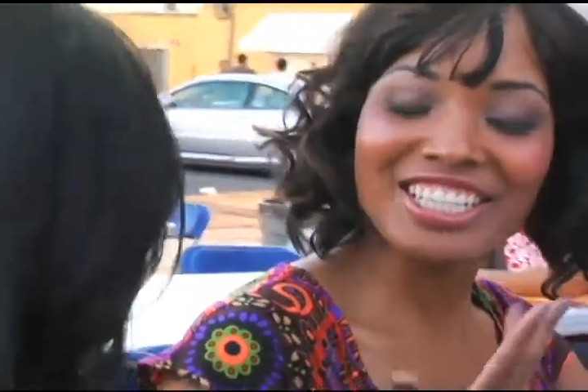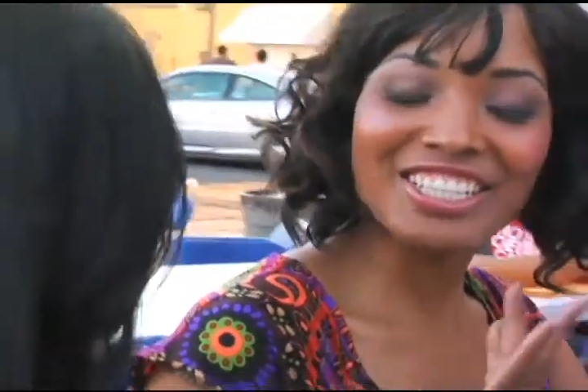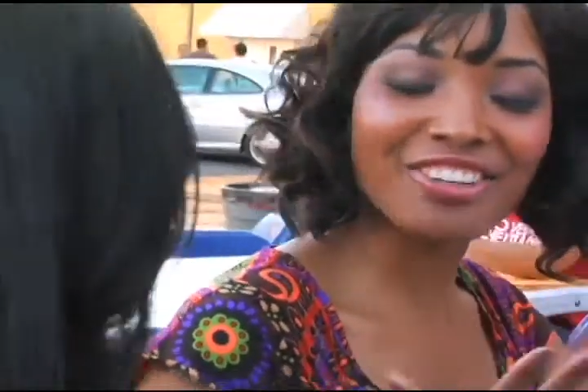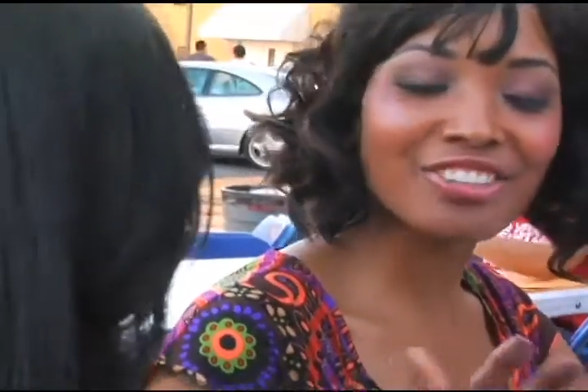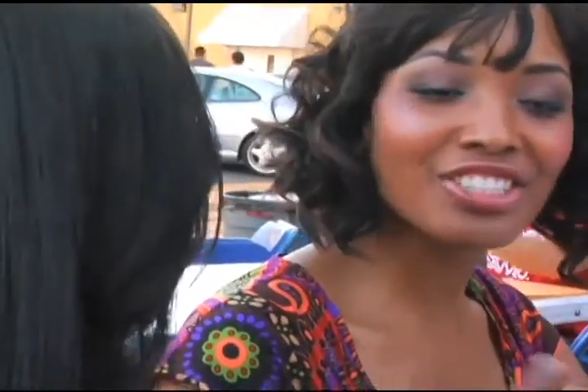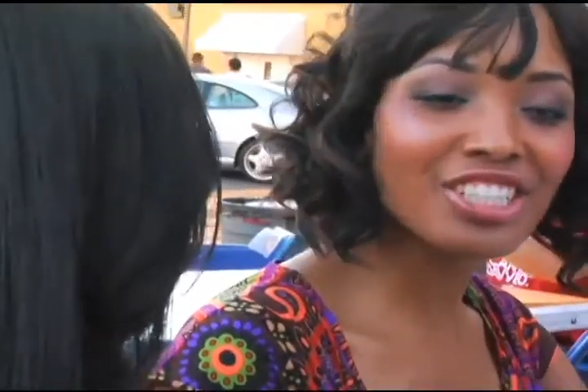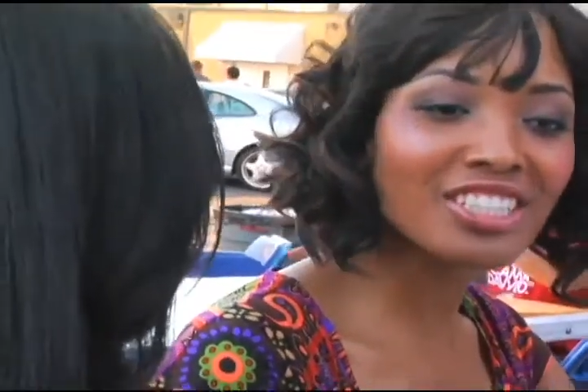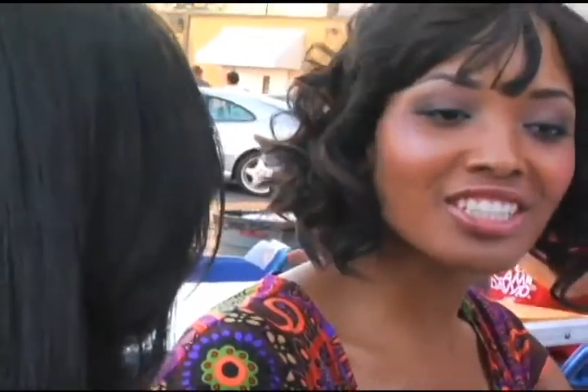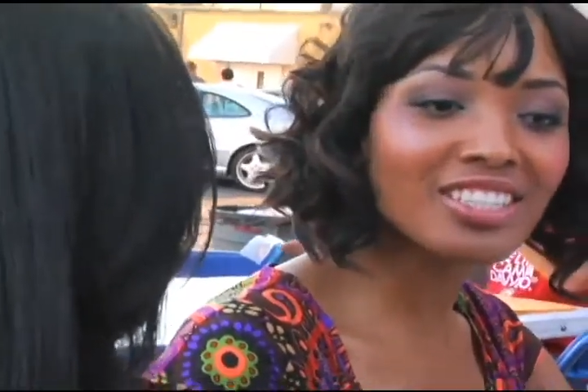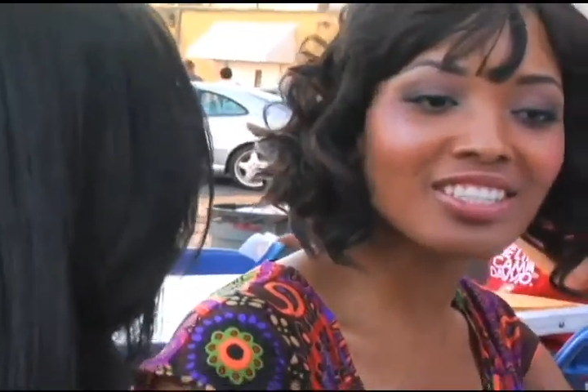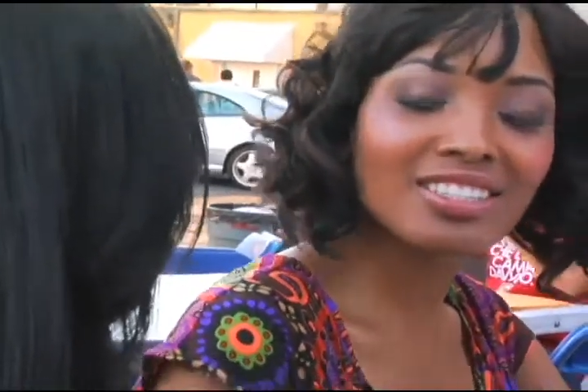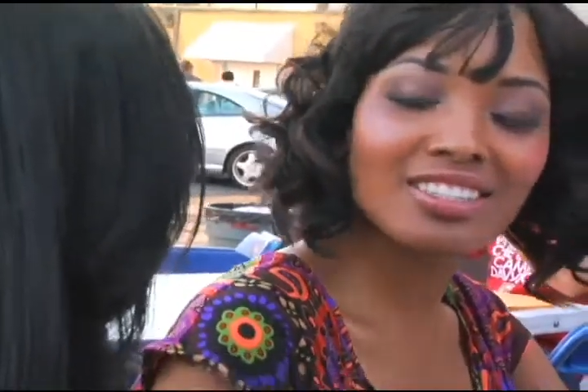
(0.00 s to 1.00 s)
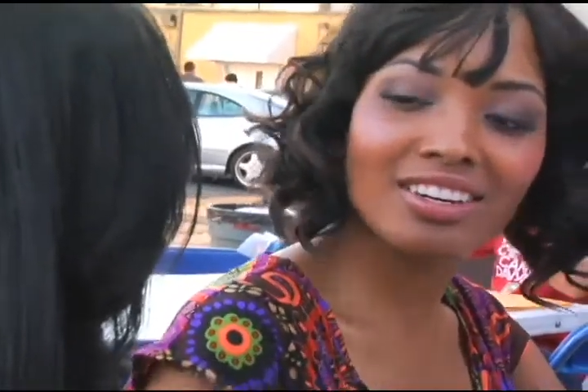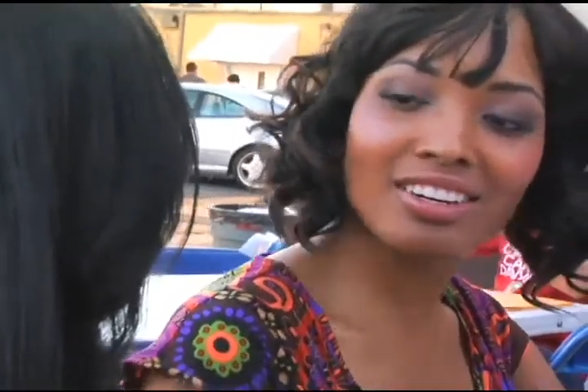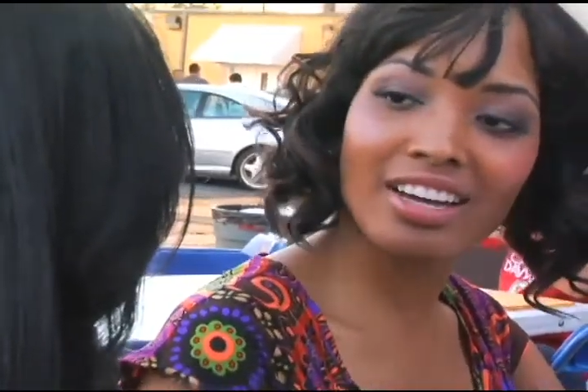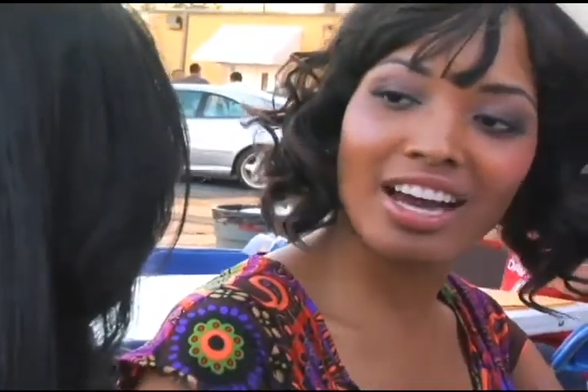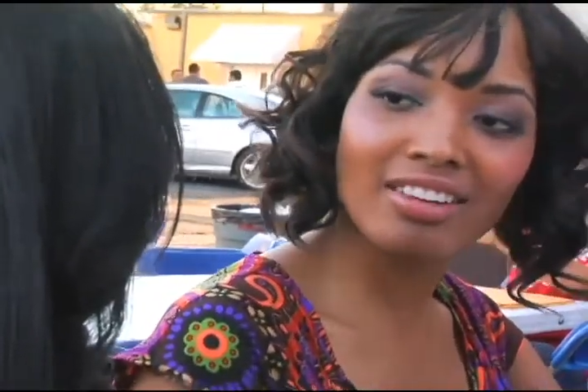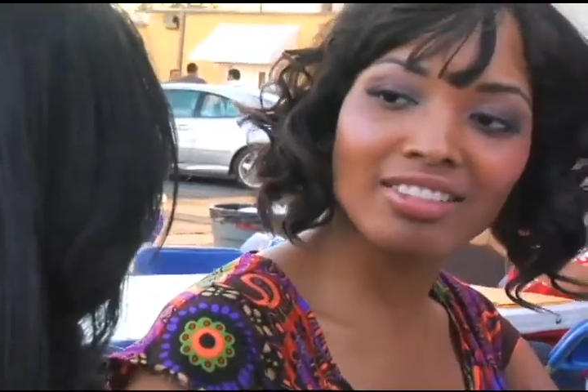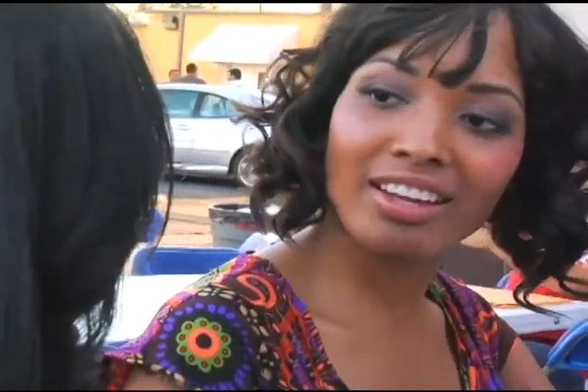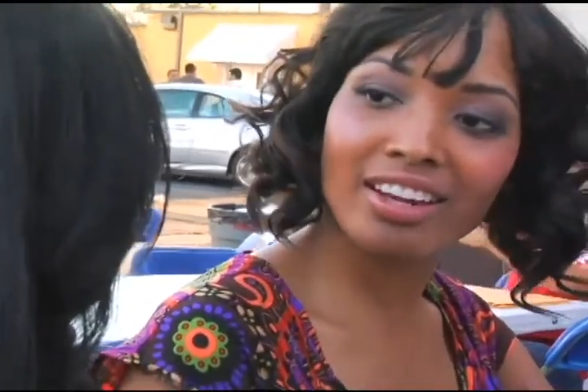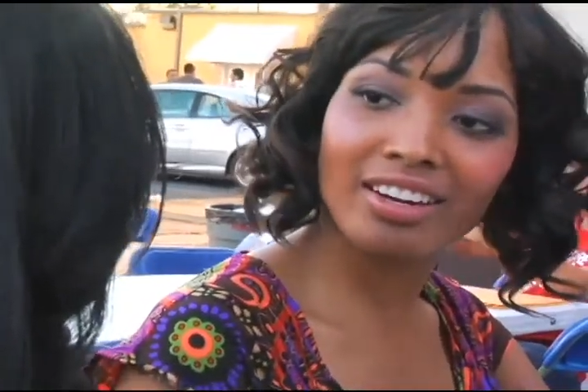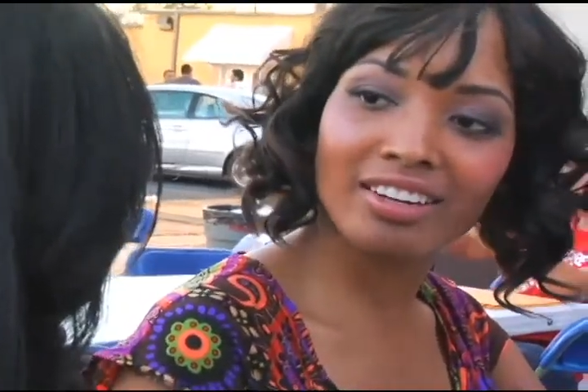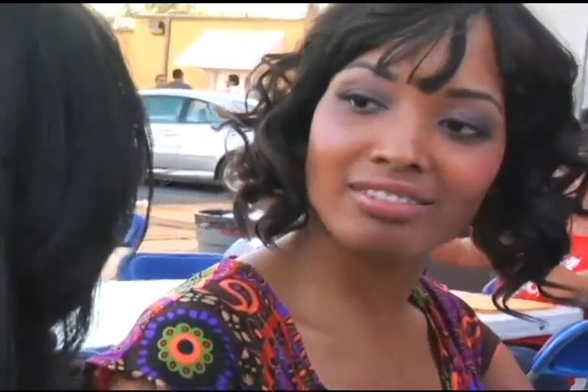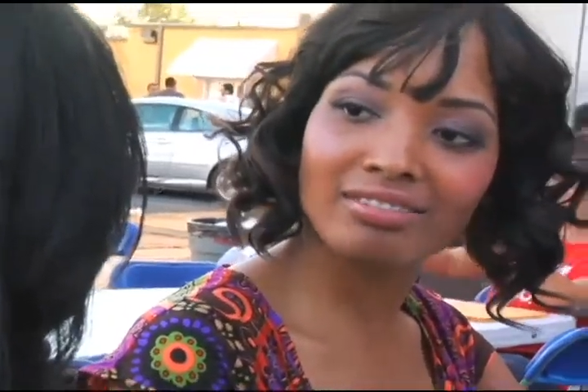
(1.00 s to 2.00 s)
So she's just, you know, out
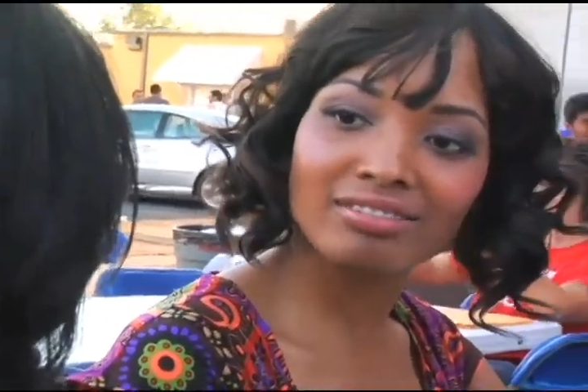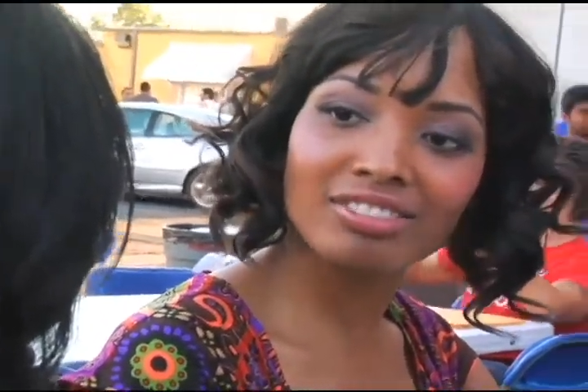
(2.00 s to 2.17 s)
there.